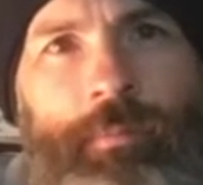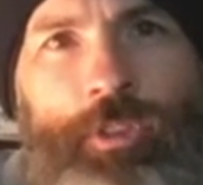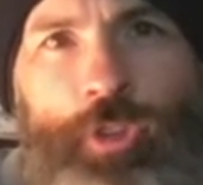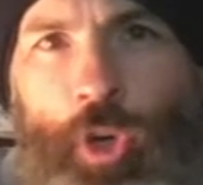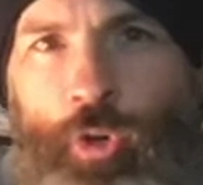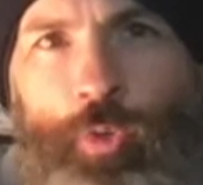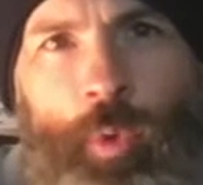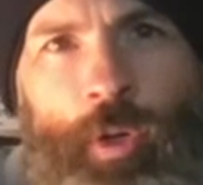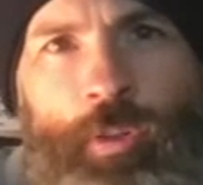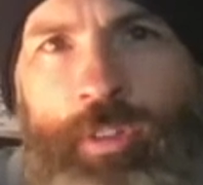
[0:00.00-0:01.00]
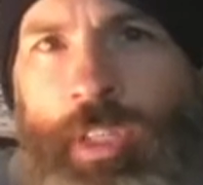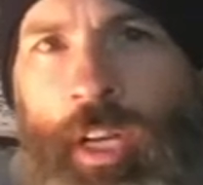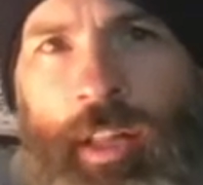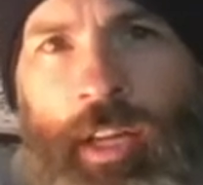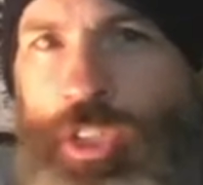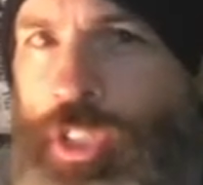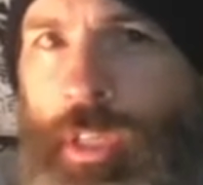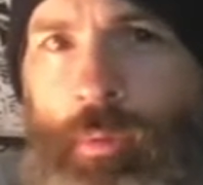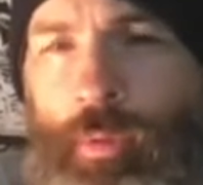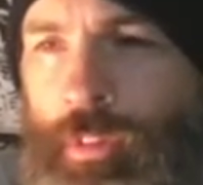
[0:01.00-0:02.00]
his curse words, and none of that
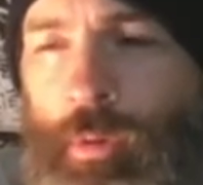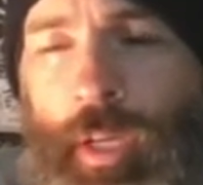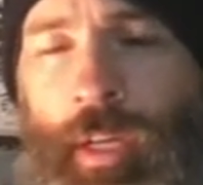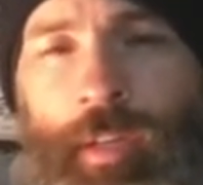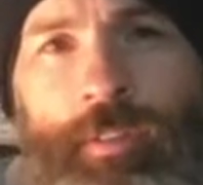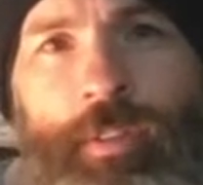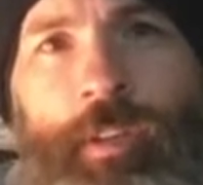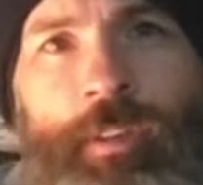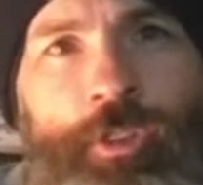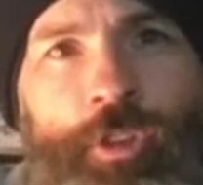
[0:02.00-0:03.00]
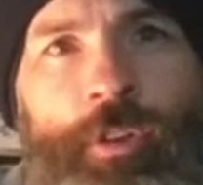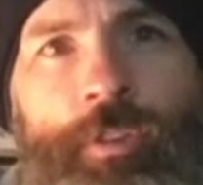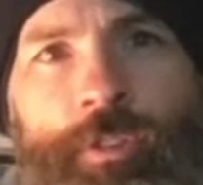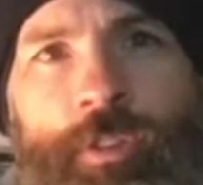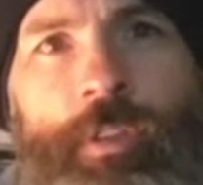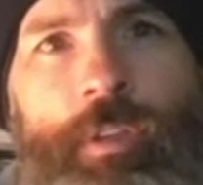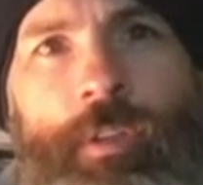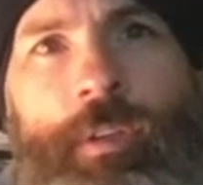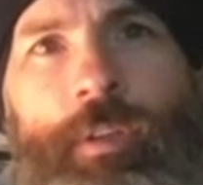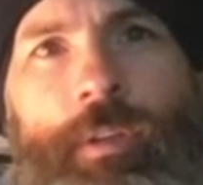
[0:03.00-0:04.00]
shit was okay inside the church.
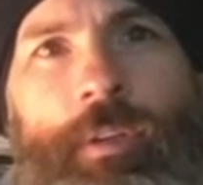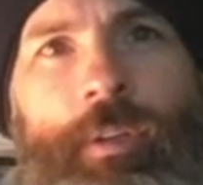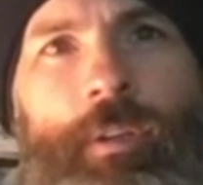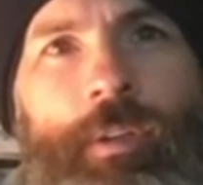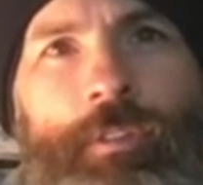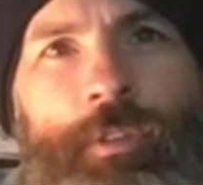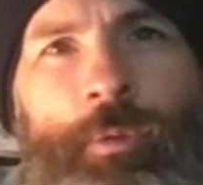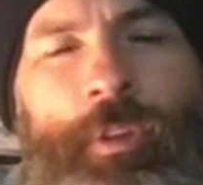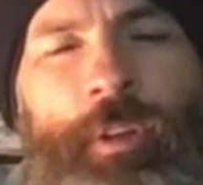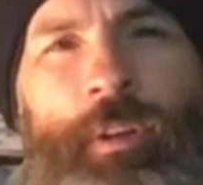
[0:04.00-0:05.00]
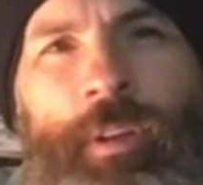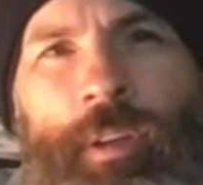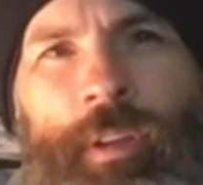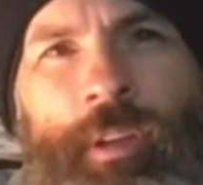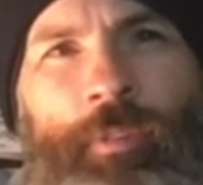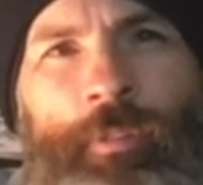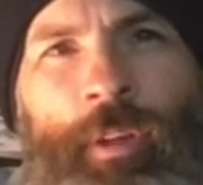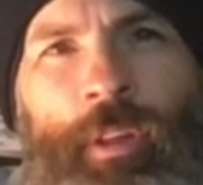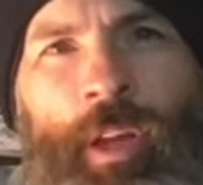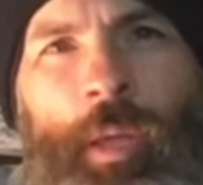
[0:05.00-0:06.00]
I just don't think he ever
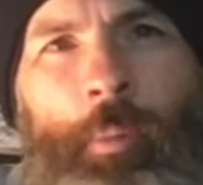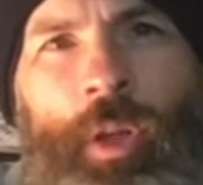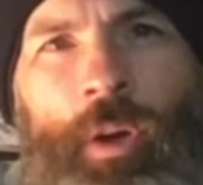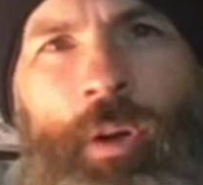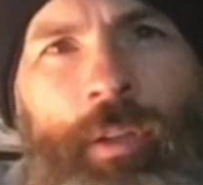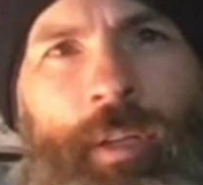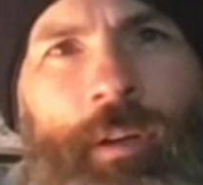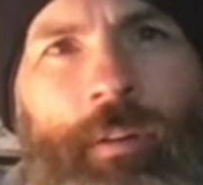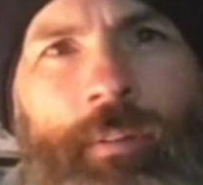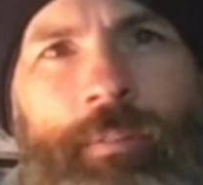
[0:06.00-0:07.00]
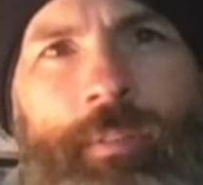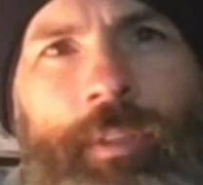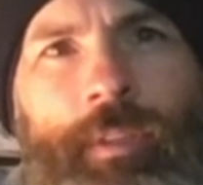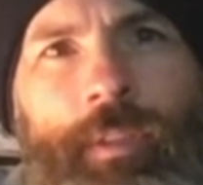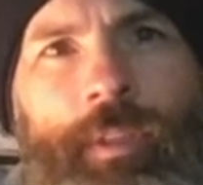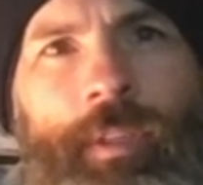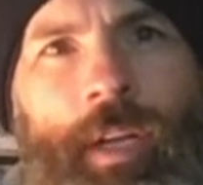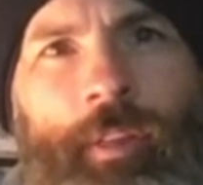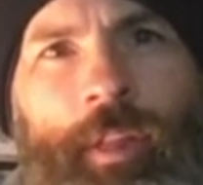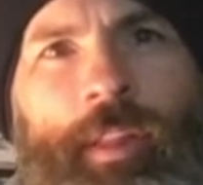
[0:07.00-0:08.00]
felt like he belonged there.
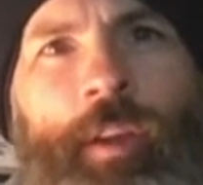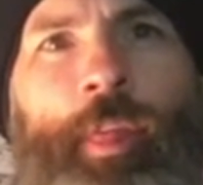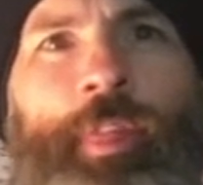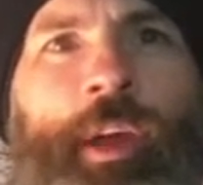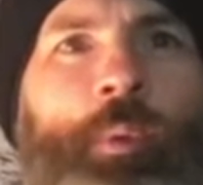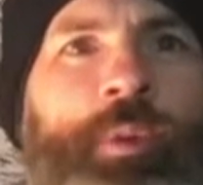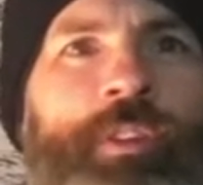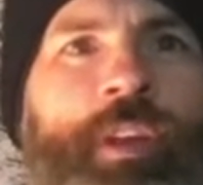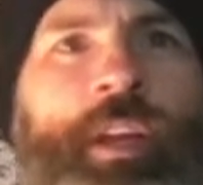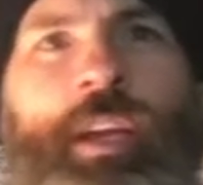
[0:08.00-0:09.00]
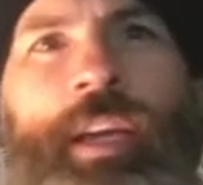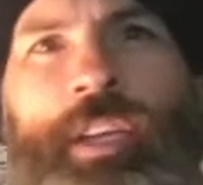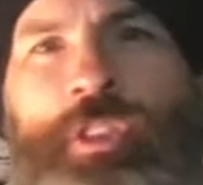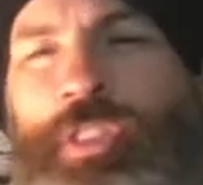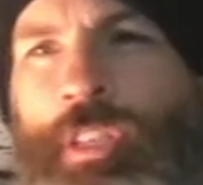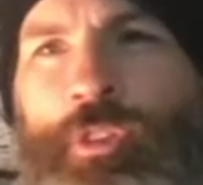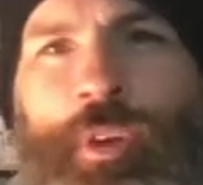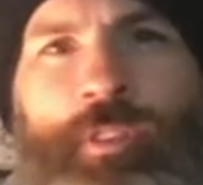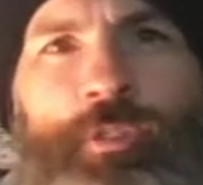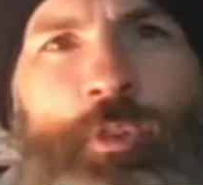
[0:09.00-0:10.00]
And I think the other thing was that he just didn't
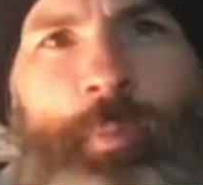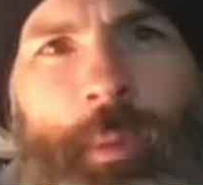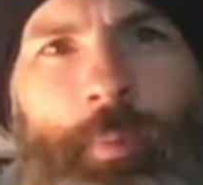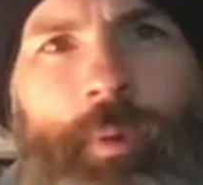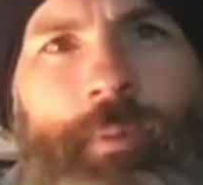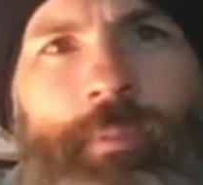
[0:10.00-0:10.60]
trust those people.